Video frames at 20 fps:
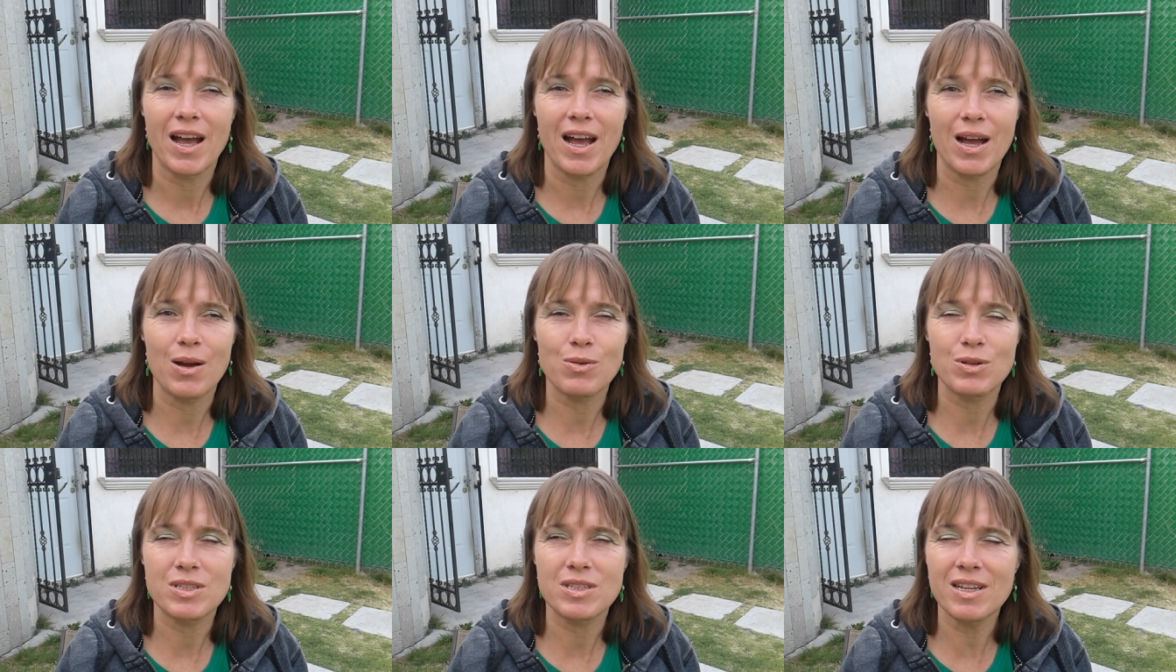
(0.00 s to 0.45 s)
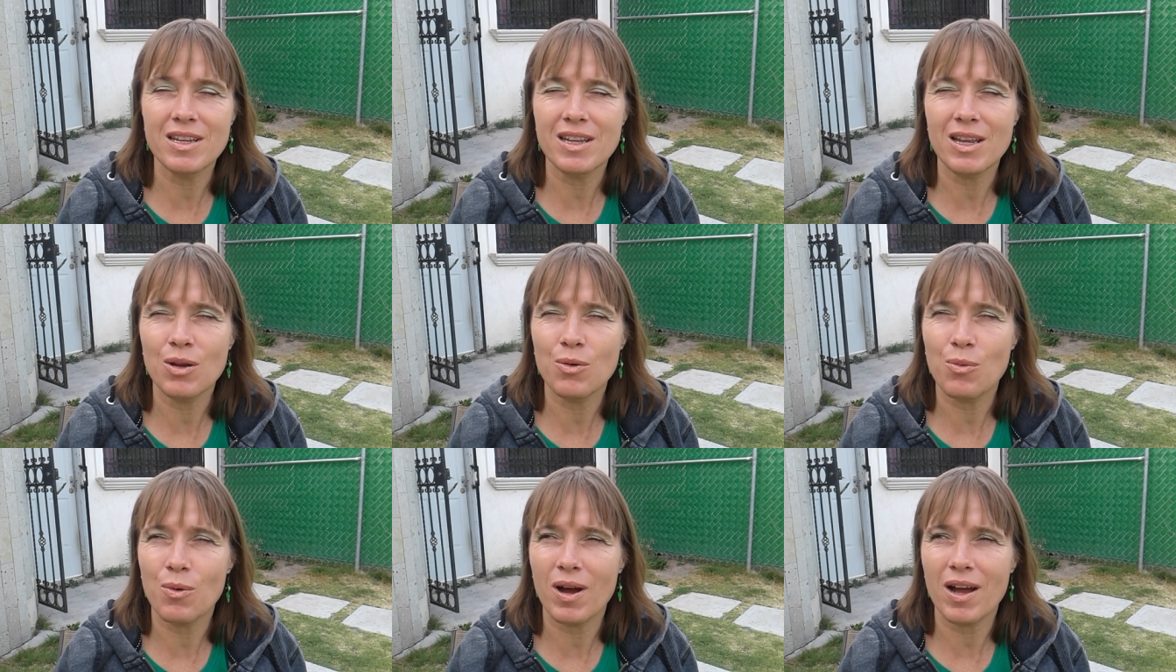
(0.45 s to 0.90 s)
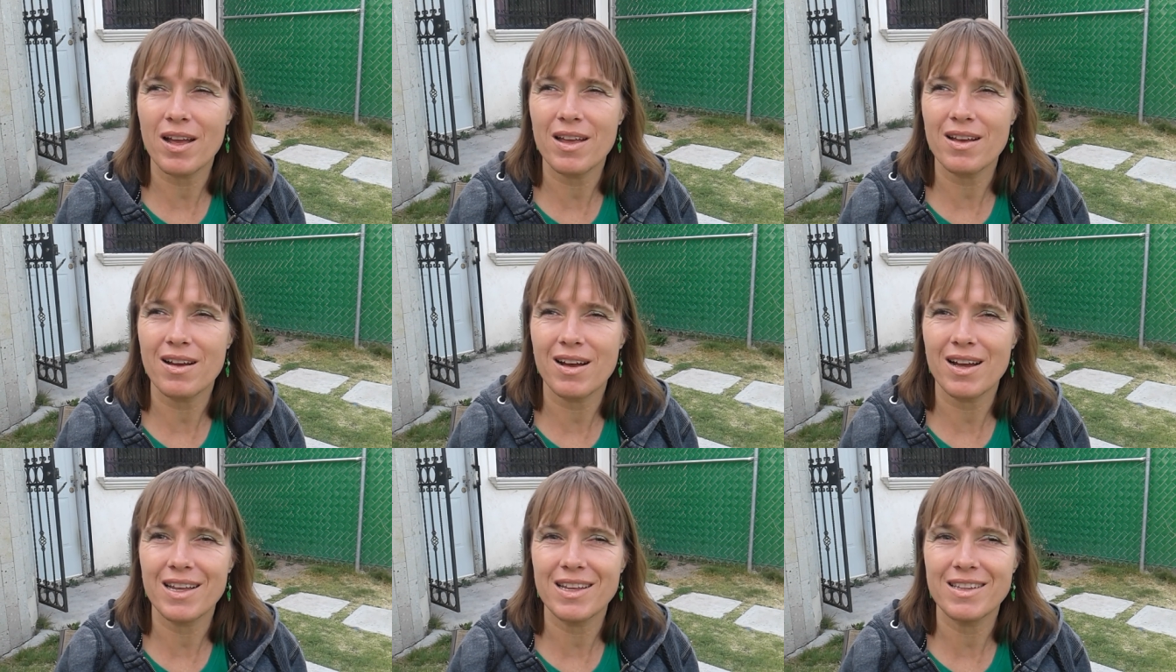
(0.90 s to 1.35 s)
I was thinking
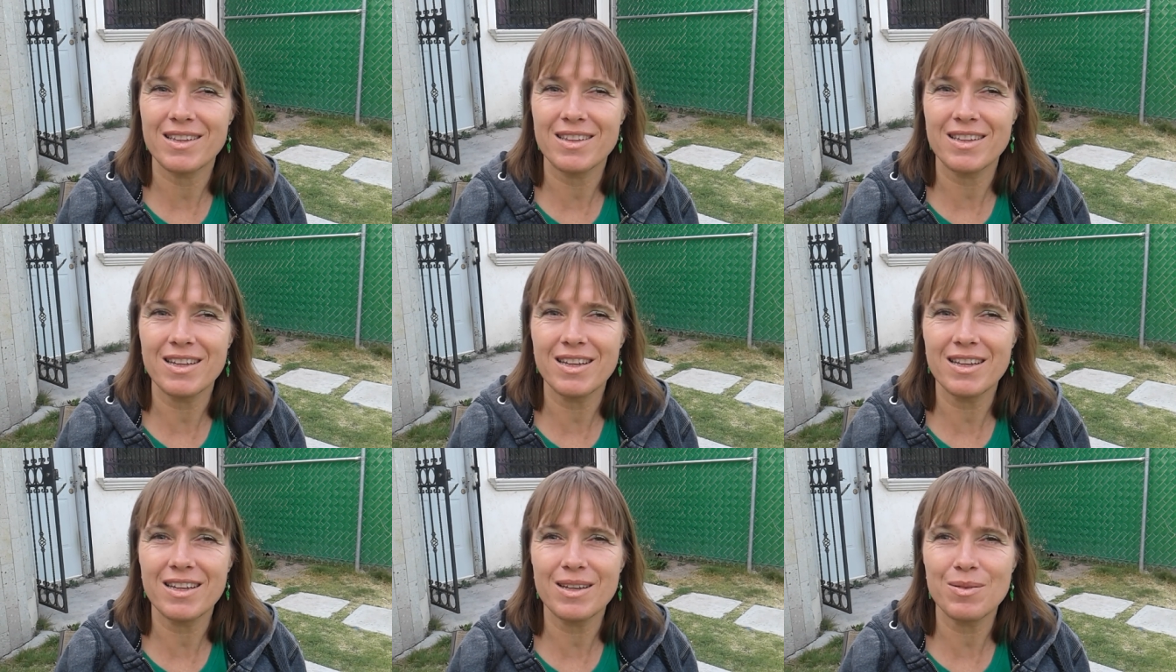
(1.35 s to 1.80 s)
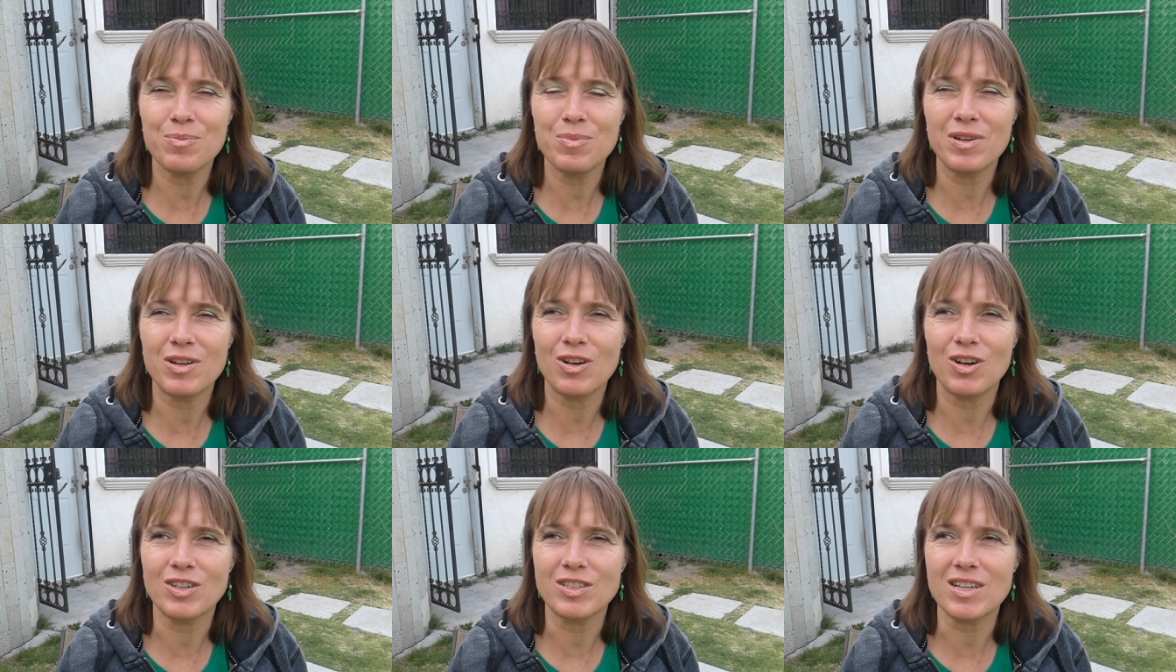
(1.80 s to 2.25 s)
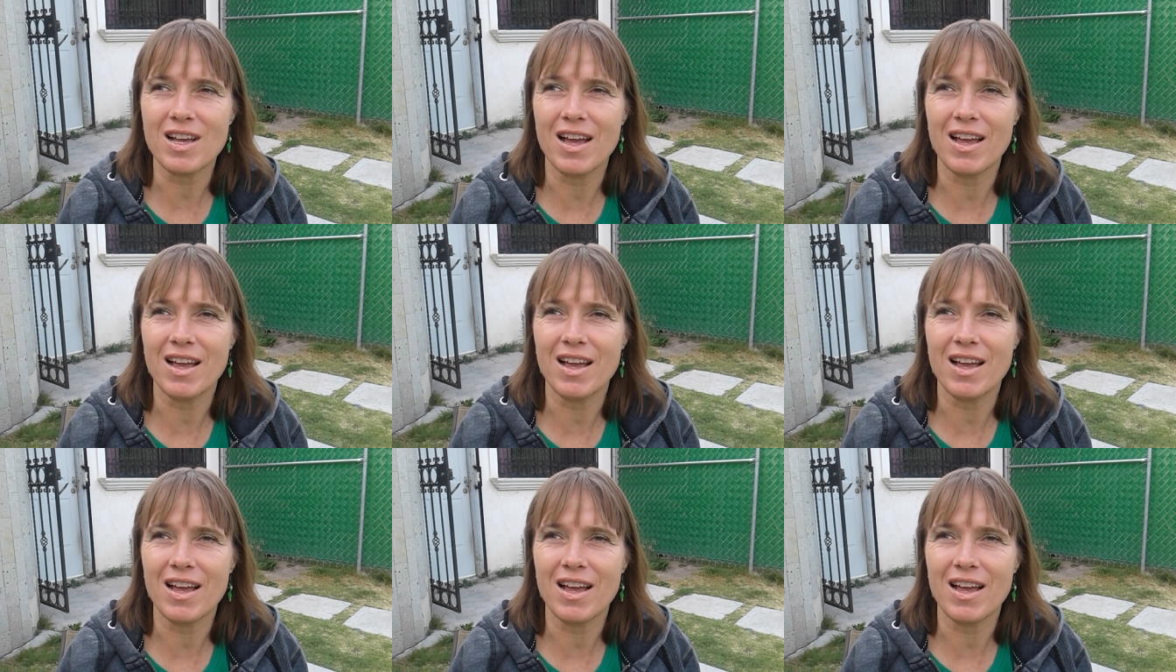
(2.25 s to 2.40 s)
why. I think because